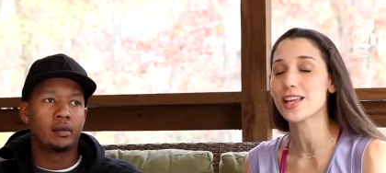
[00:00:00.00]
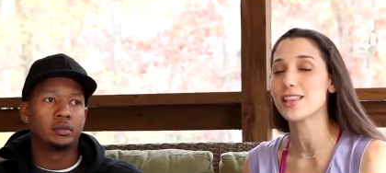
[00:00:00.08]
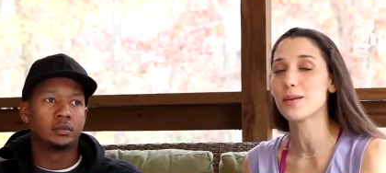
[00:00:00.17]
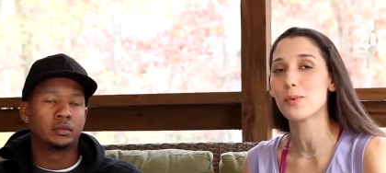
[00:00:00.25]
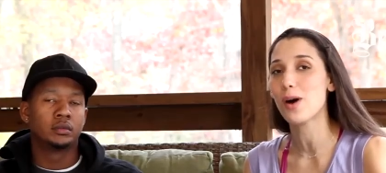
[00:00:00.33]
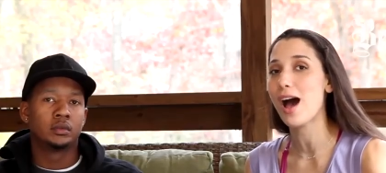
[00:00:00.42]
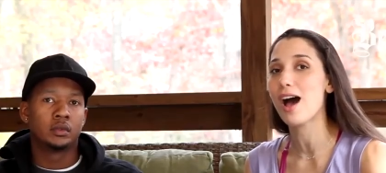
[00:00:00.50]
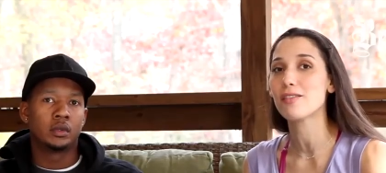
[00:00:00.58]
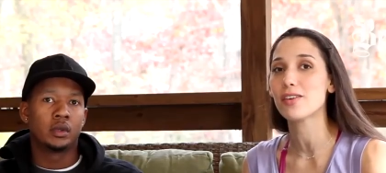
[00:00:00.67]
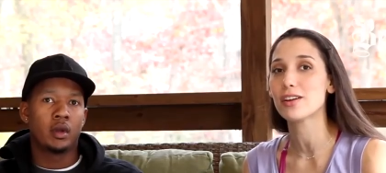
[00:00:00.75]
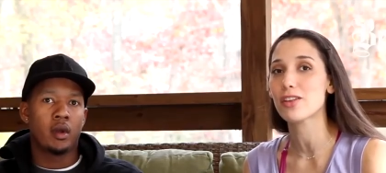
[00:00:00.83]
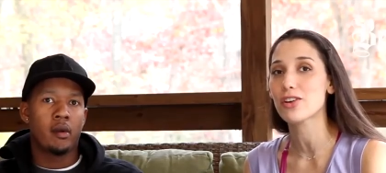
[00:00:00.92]
Speaker 1: and then we'll
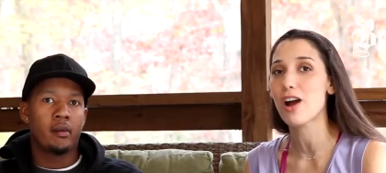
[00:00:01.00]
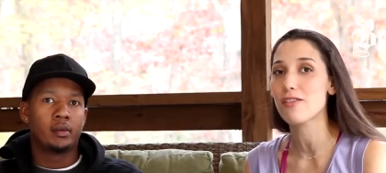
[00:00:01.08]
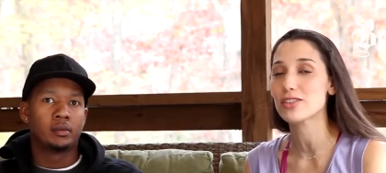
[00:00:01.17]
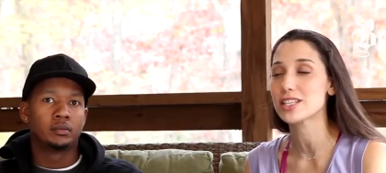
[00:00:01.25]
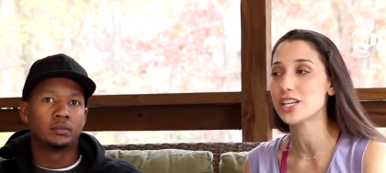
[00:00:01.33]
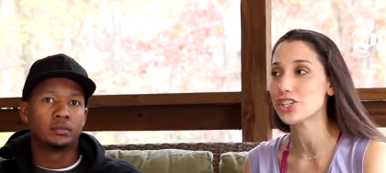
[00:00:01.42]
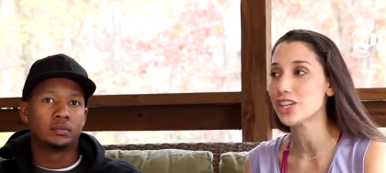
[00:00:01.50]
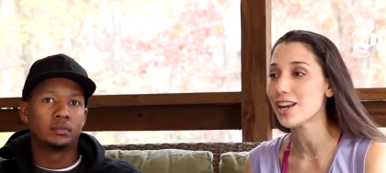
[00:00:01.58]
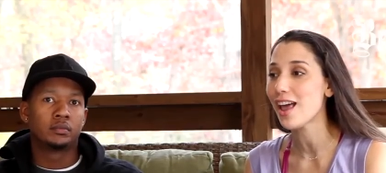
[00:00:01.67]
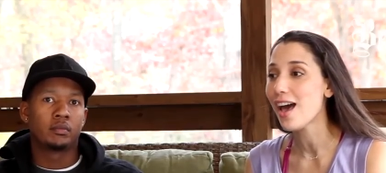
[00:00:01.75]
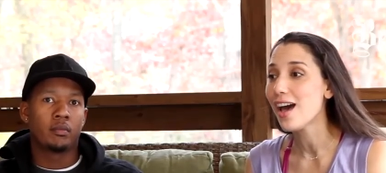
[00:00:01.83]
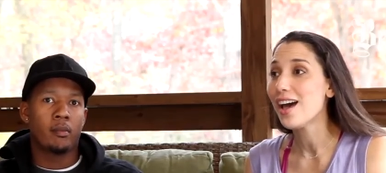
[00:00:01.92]
have another
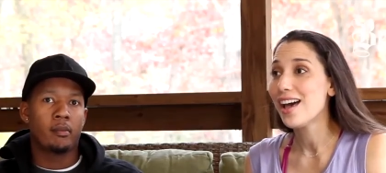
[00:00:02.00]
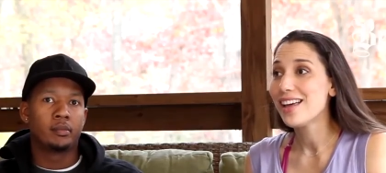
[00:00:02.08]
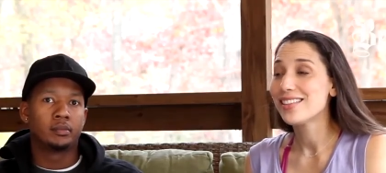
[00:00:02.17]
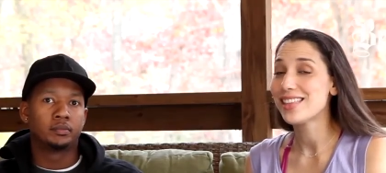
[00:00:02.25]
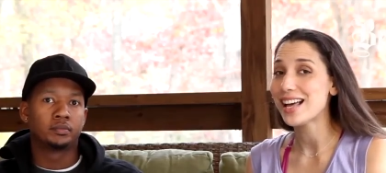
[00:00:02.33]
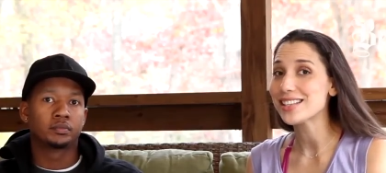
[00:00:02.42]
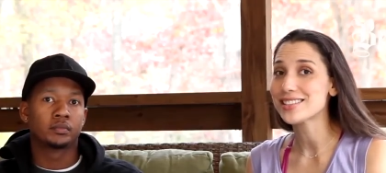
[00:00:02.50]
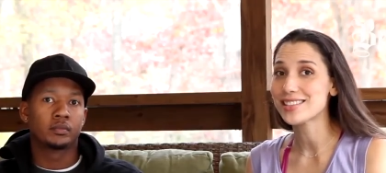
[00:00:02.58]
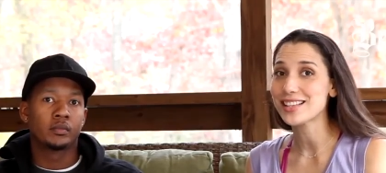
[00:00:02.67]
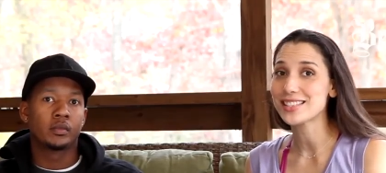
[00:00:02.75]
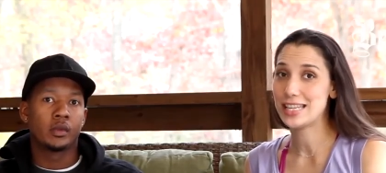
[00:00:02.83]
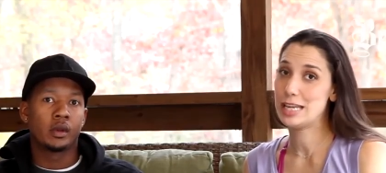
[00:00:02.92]
conversation. That's
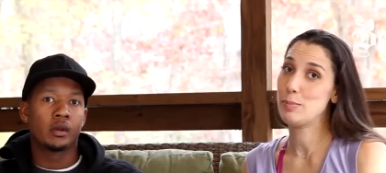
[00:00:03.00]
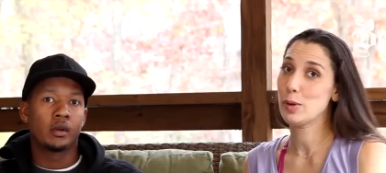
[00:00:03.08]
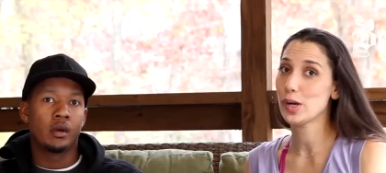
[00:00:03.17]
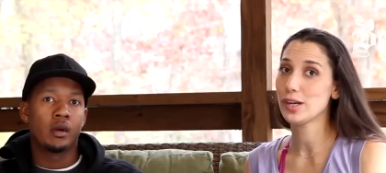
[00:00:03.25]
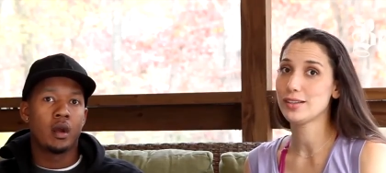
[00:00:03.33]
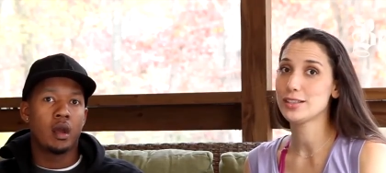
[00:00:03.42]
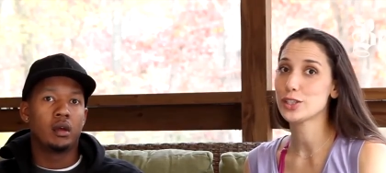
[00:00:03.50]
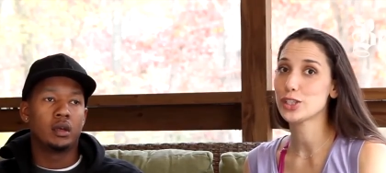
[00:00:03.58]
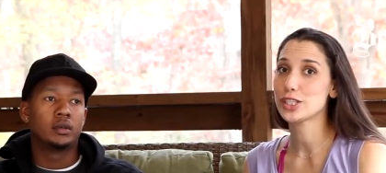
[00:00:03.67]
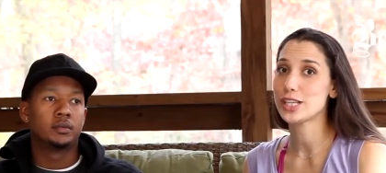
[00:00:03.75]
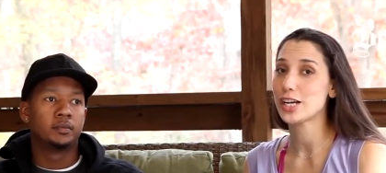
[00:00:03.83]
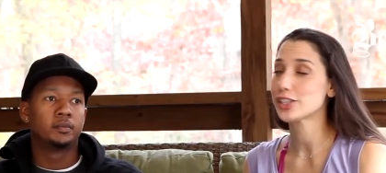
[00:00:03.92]
that's a keeper. That's yeah, a
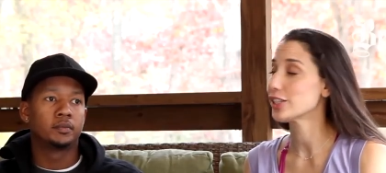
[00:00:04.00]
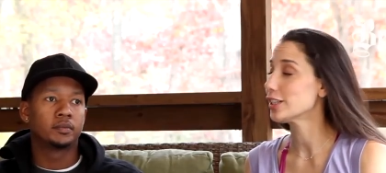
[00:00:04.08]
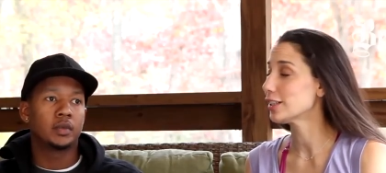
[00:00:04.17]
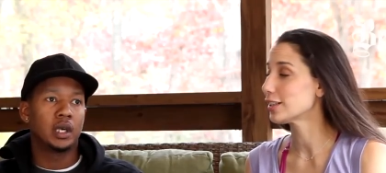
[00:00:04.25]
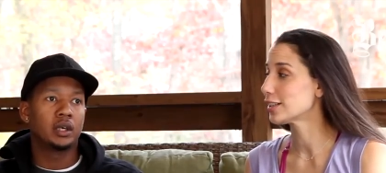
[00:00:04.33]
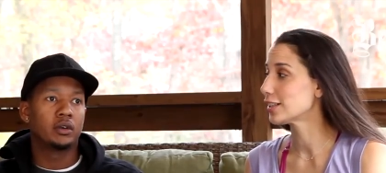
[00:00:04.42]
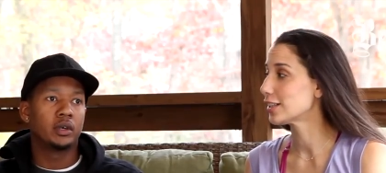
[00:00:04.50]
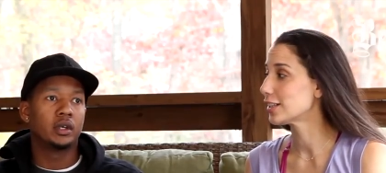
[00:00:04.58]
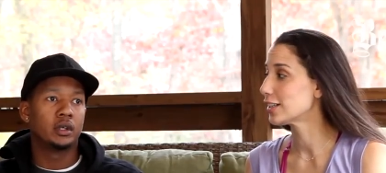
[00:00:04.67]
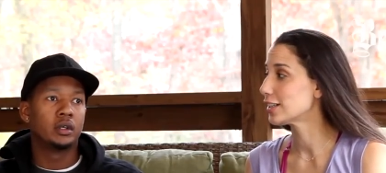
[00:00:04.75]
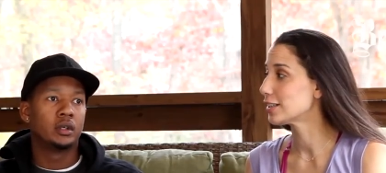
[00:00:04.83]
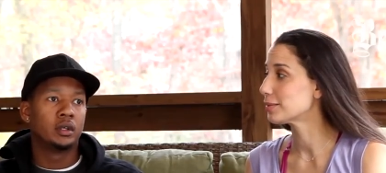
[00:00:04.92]
good doctor. I
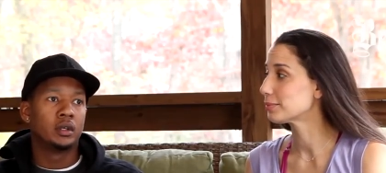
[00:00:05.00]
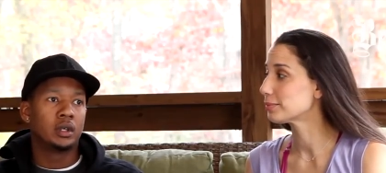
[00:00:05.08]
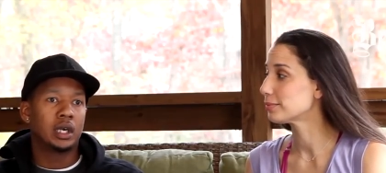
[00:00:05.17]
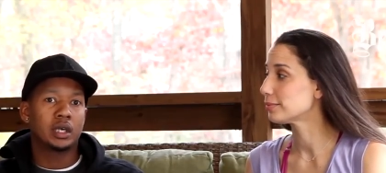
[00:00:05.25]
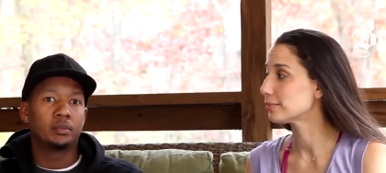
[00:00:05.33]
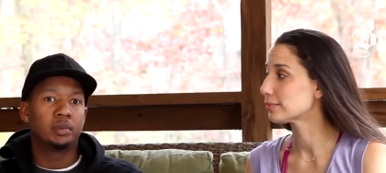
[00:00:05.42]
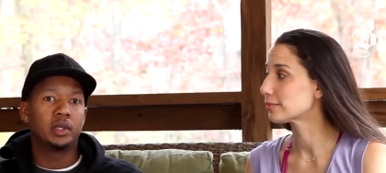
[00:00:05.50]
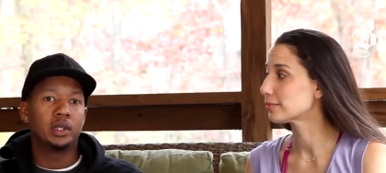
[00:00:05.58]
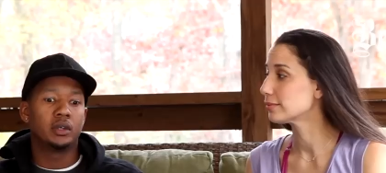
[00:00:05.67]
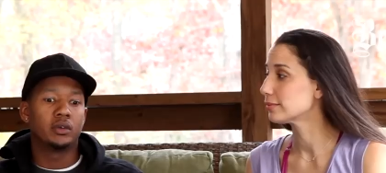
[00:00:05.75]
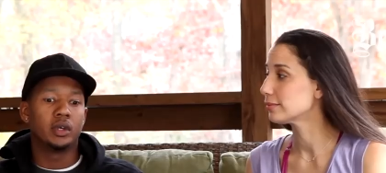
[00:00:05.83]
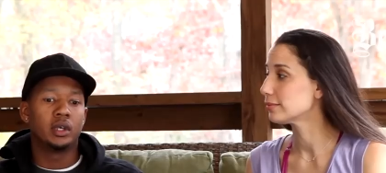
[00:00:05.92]
Speaker 2: agree. I
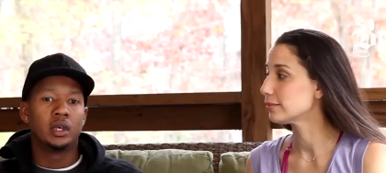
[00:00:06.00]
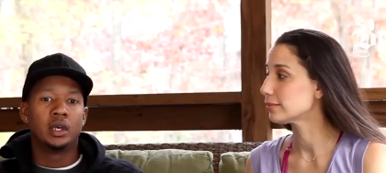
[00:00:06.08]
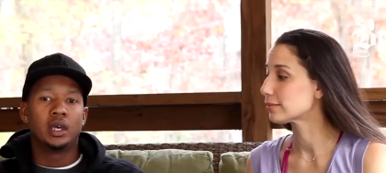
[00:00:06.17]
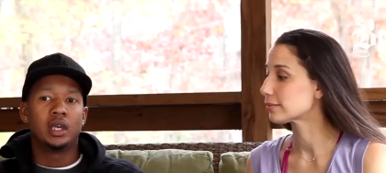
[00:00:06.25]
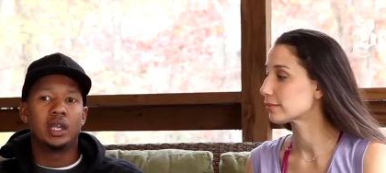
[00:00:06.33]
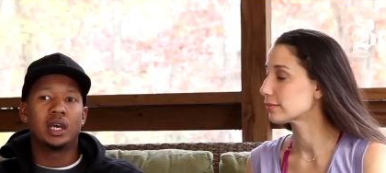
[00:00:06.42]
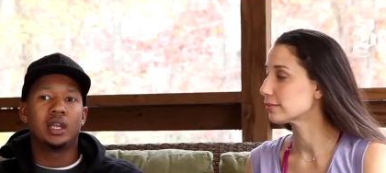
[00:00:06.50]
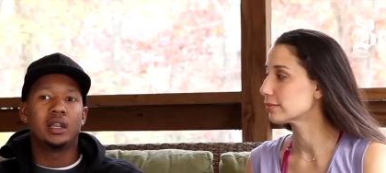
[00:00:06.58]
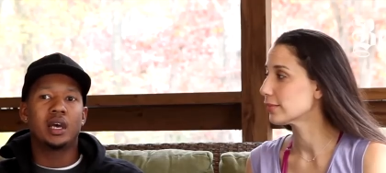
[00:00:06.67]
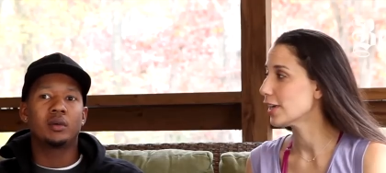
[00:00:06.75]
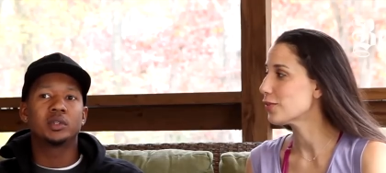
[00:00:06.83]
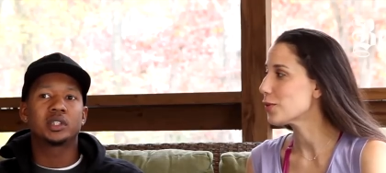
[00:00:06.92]
completely agree. And that
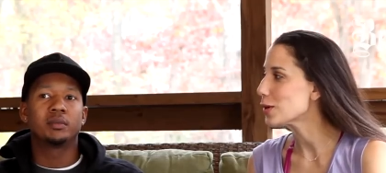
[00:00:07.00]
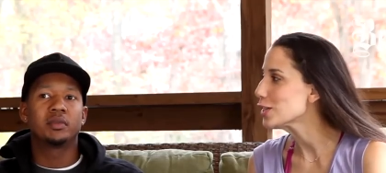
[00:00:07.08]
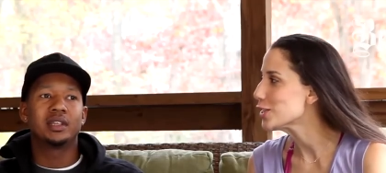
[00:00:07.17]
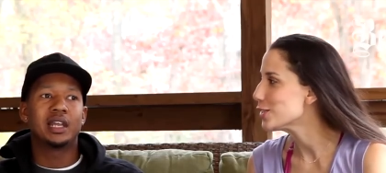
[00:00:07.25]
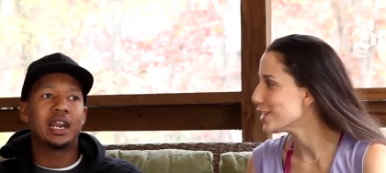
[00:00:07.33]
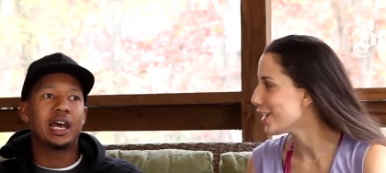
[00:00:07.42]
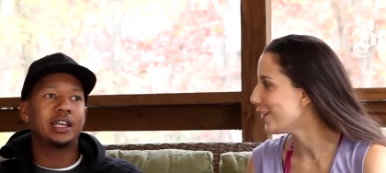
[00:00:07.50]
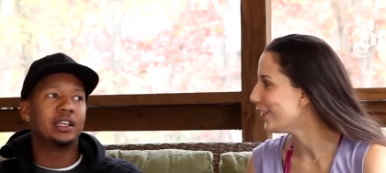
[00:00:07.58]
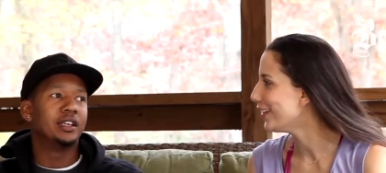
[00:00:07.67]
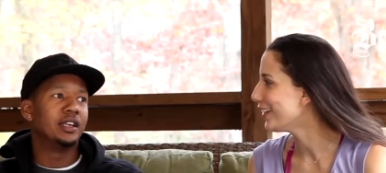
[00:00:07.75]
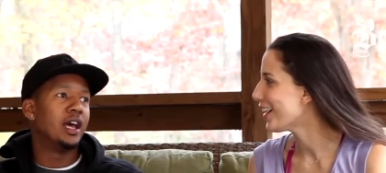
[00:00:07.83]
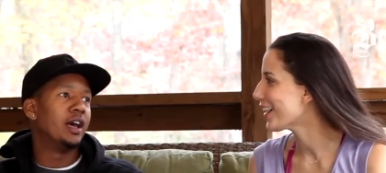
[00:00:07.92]
and that was something that do. I
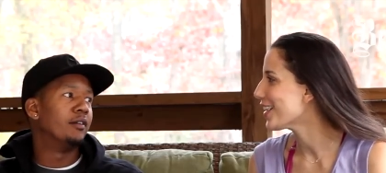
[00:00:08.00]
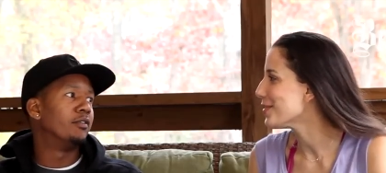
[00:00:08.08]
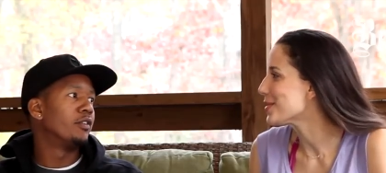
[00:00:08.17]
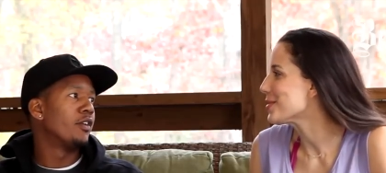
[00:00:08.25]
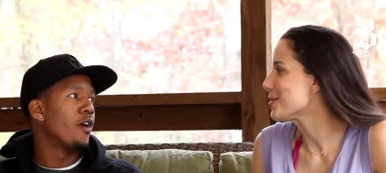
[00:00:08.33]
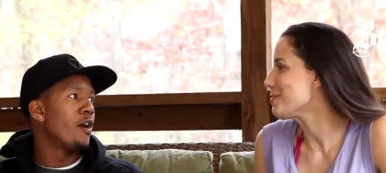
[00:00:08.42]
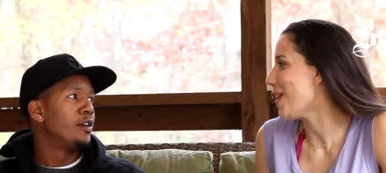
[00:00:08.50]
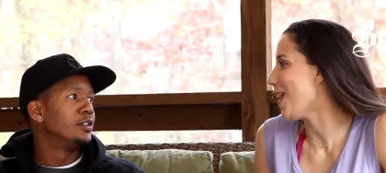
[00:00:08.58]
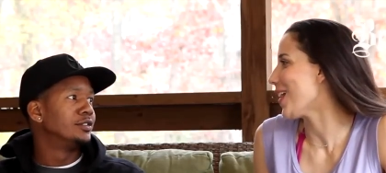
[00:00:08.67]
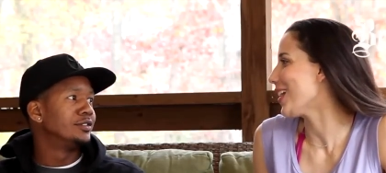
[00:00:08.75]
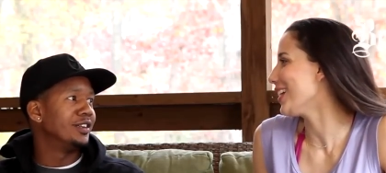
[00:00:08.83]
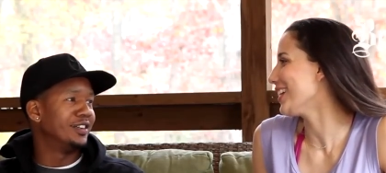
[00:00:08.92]
didn't have.
Speaker 1: I'm so
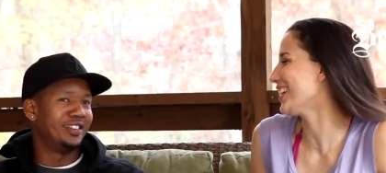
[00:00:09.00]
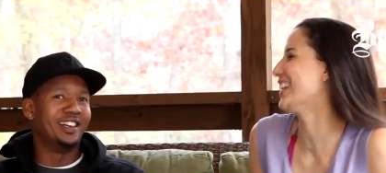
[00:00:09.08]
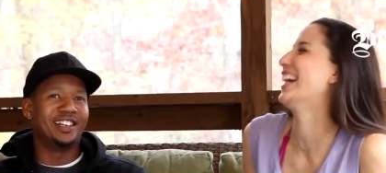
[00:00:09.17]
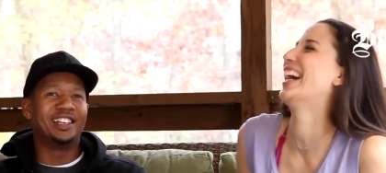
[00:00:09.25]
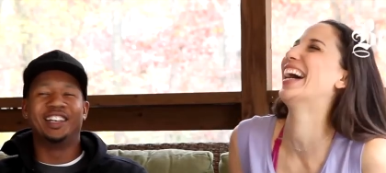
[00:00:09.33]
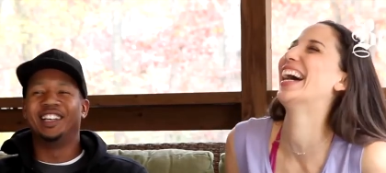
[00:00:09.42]
smart. No, yeah.